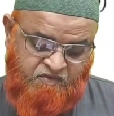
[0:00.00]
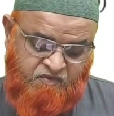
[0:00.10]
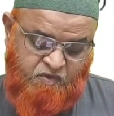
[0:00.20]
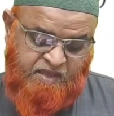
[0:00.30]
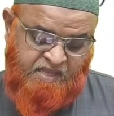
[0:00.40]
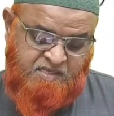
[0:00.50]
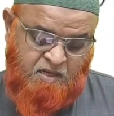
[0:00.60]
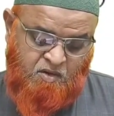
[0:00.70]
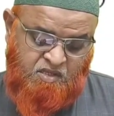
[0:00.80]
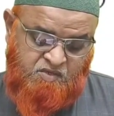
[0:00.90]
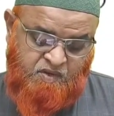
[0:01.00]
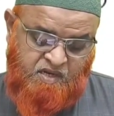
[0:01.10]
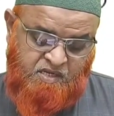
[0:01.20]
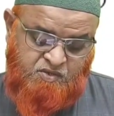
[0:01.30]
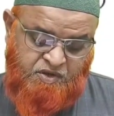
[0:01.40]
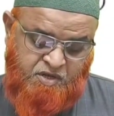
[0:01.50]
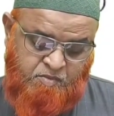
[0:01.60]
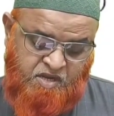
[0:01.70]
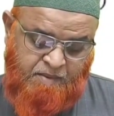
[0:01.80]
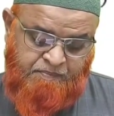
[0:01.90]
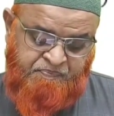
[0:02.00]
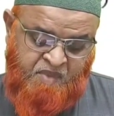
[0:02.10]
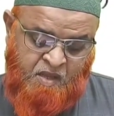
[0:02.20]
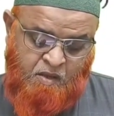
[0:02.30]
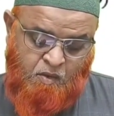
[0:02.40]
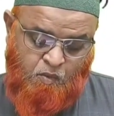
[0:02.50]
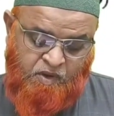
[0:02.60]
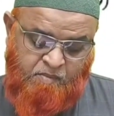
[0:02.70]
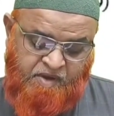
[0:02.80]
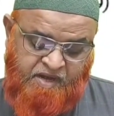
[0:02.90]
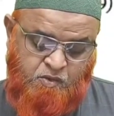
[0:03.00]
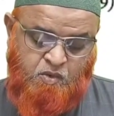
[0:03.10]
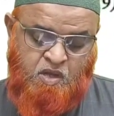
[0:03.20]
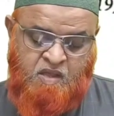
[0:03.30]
If you cancel out this one, it is going to become 1 2.